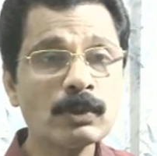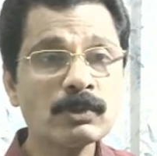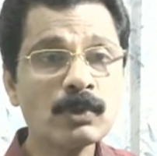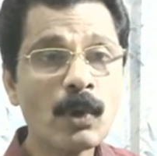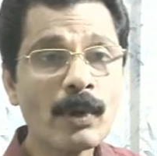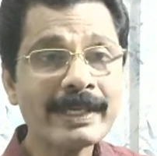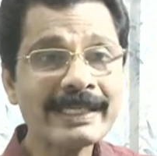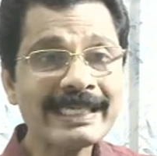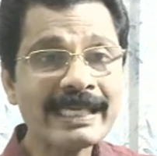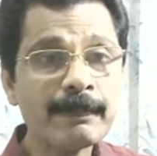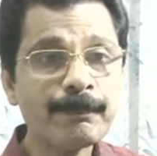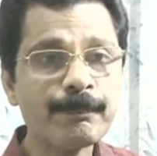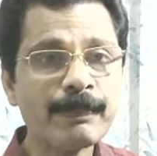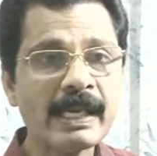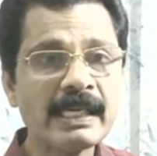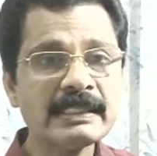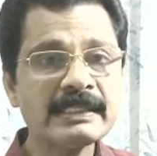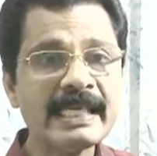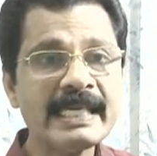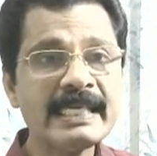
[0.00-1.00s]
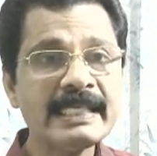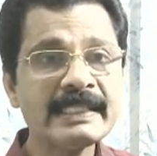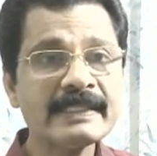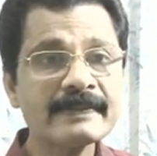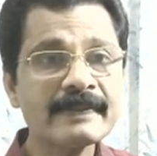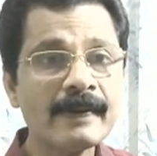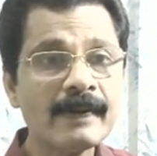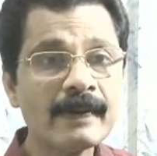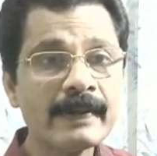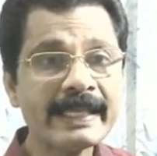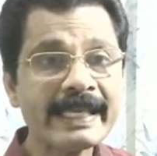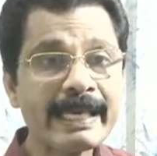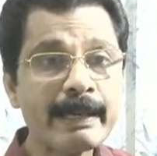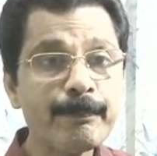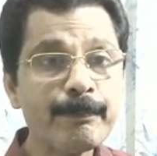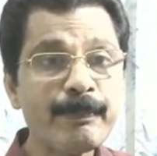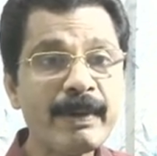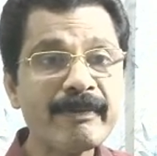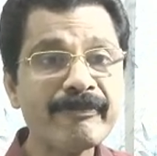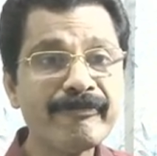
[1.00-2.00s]
or tepals, then it is called
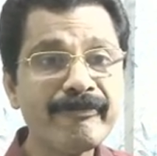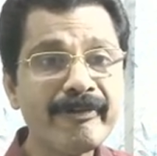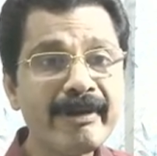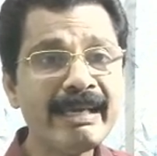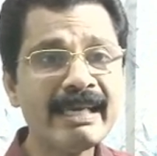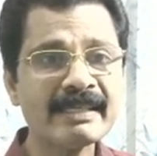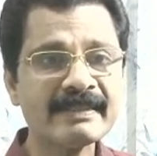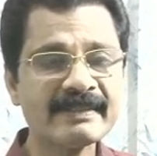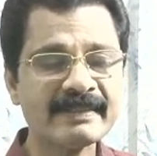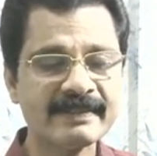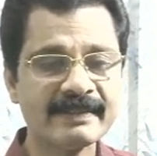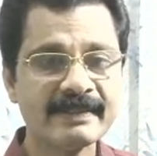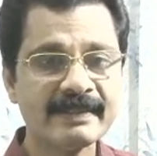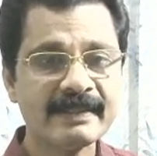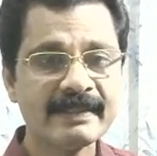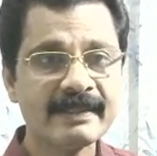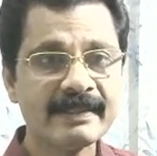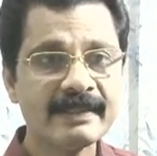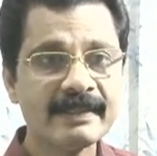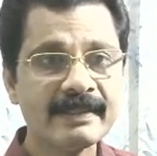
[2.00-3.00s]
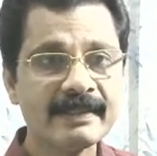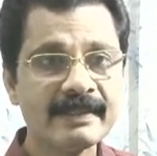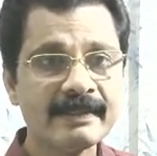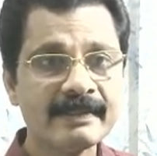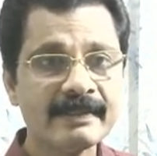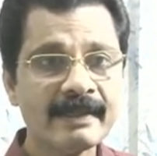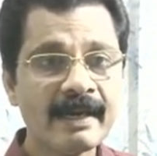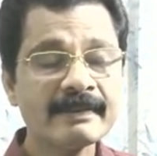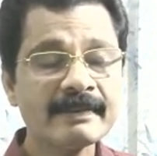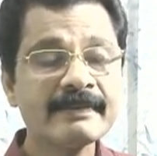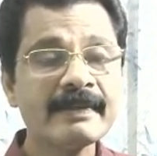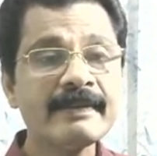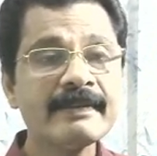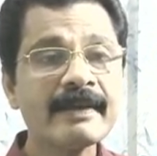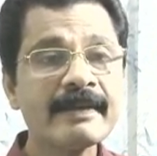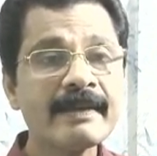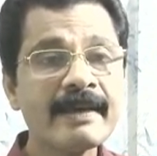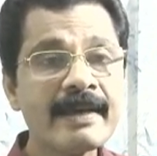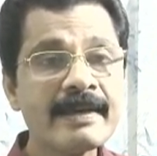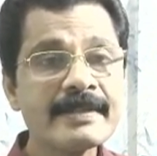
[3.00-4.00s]
epiphyllous, as in
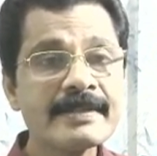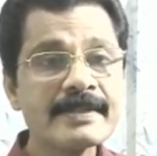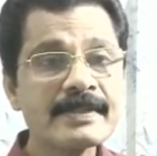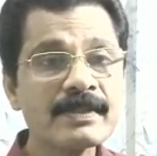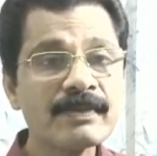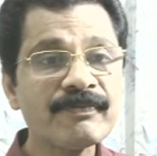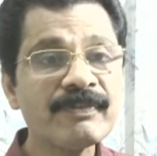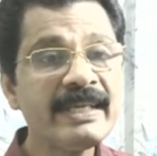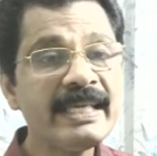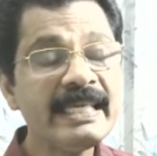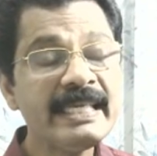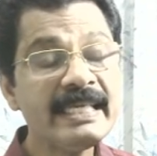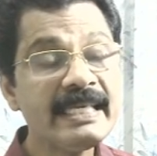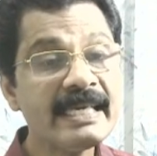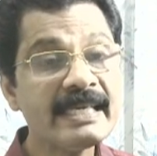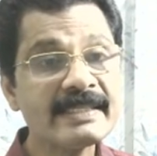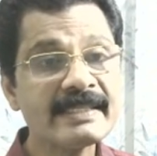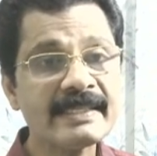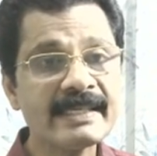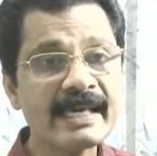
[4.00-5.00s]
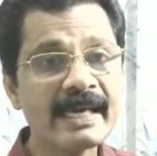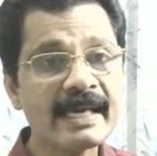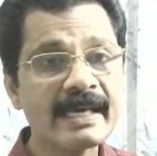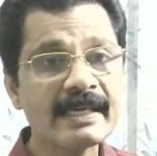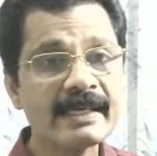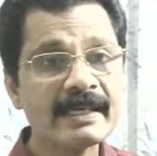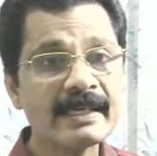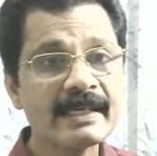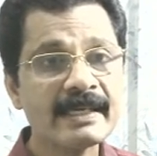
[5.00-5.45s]
the case of Liliaceae.